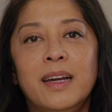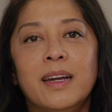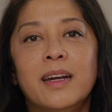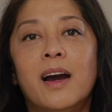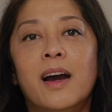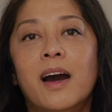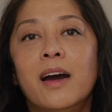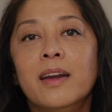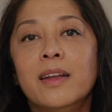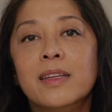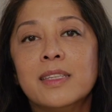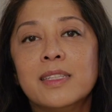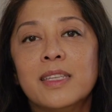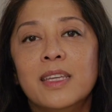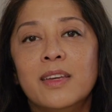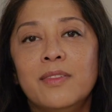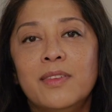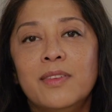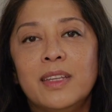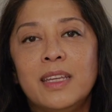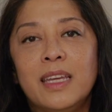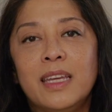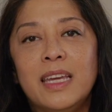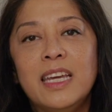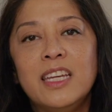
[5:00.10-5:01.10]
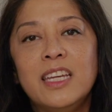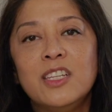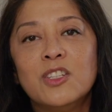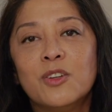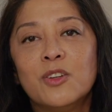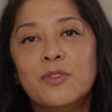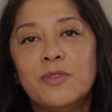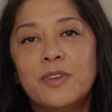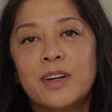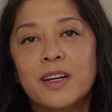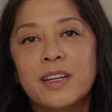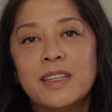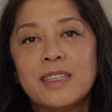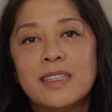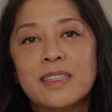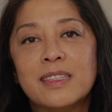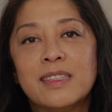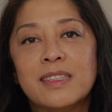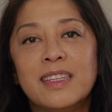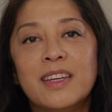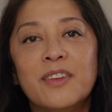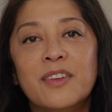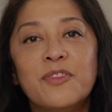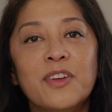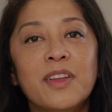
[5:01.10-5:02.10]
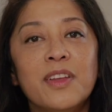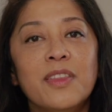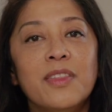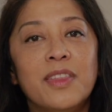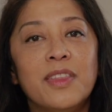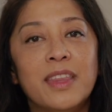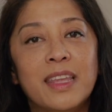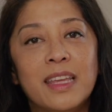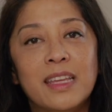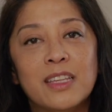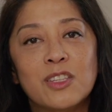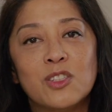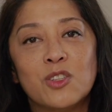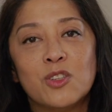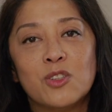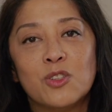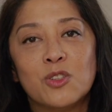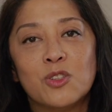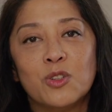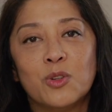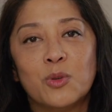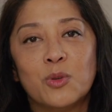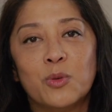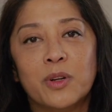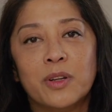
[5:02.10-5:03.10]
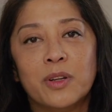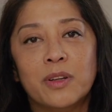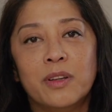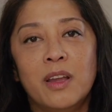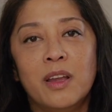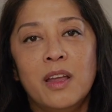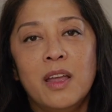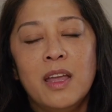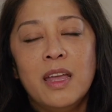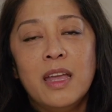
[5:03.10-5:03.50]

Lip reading: God has given each of us different things to steward,